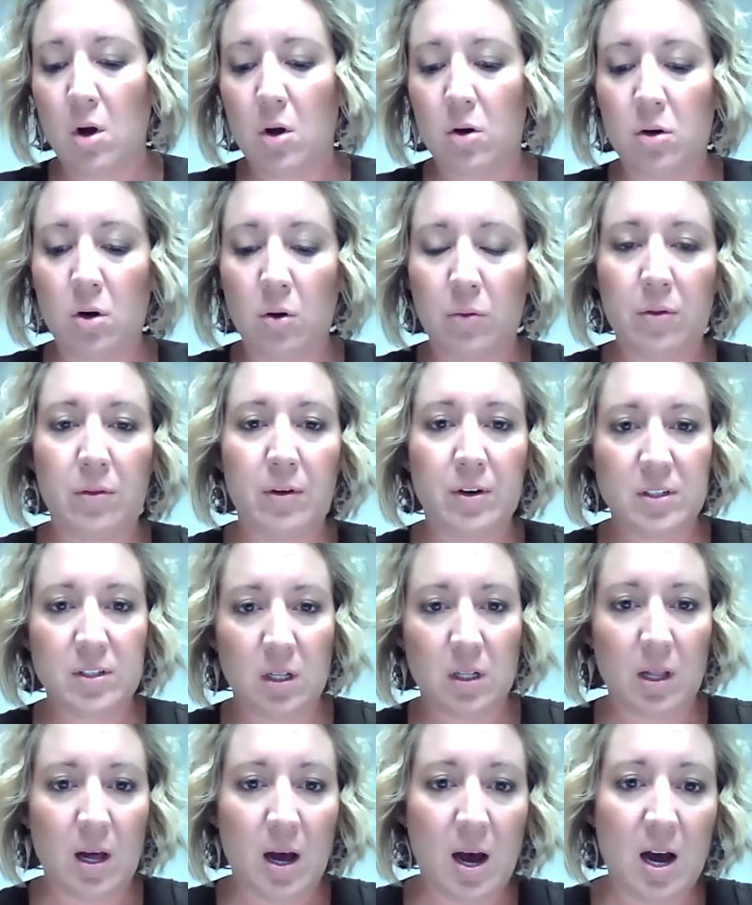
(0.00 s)
know that there's a
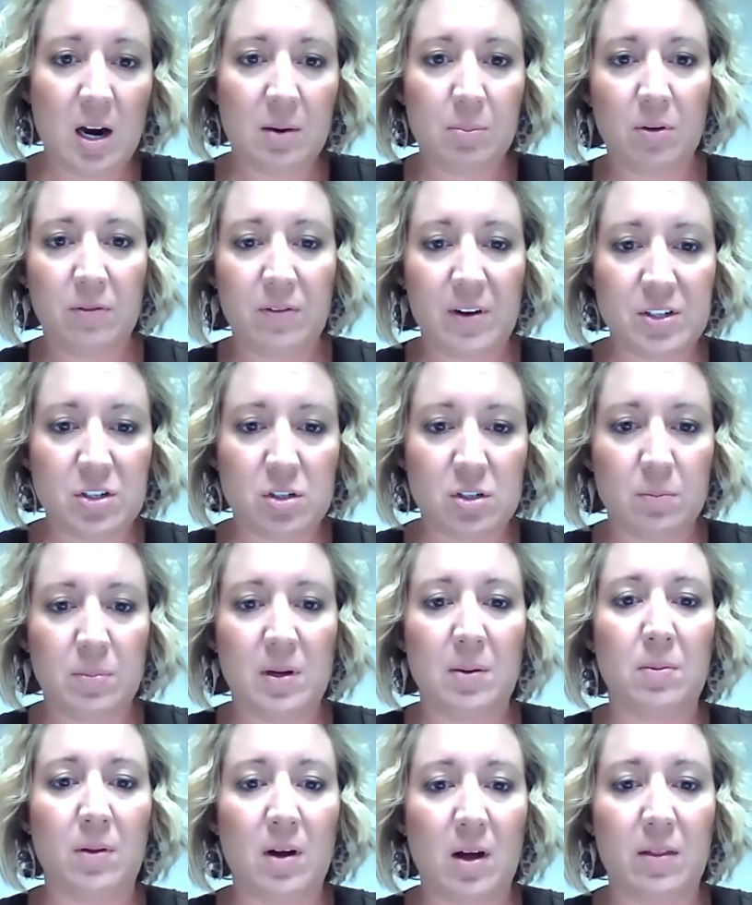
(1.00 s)
lot of professional
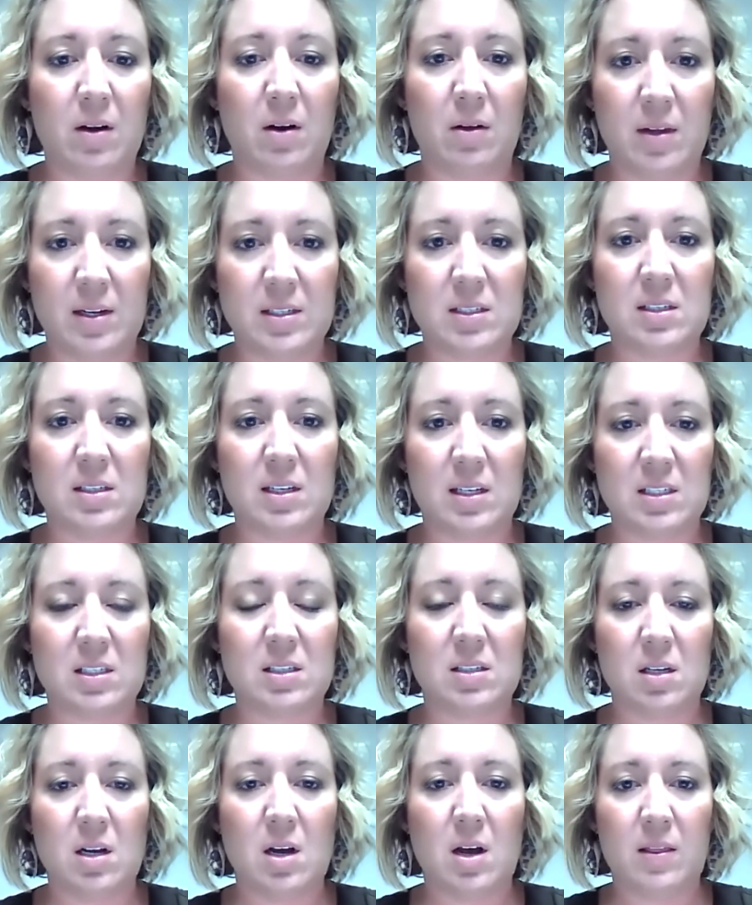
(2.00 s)
people out there
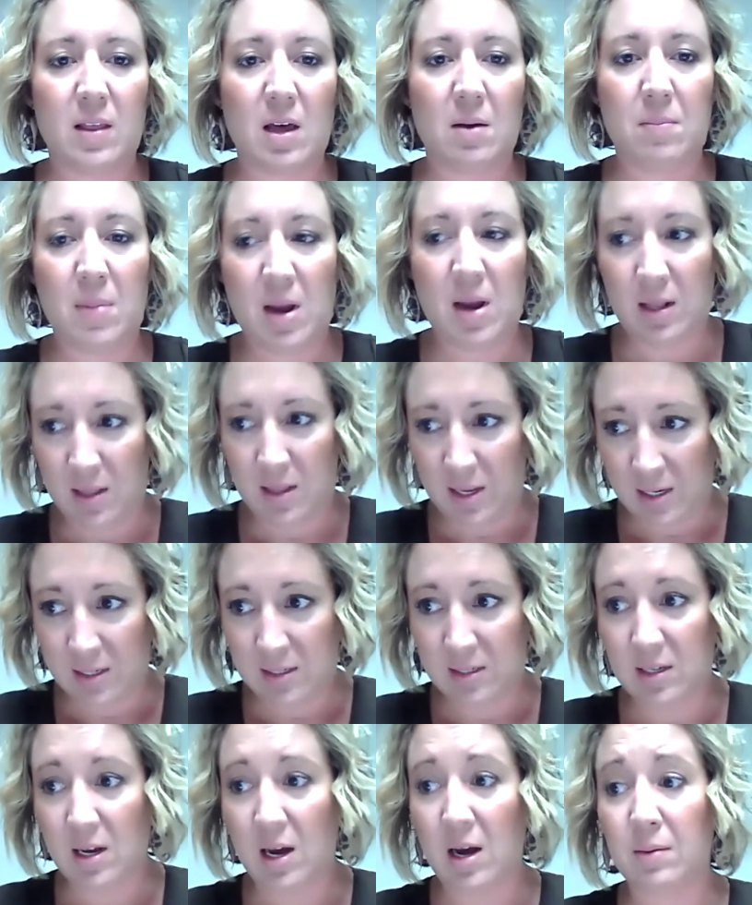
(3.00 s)
that made these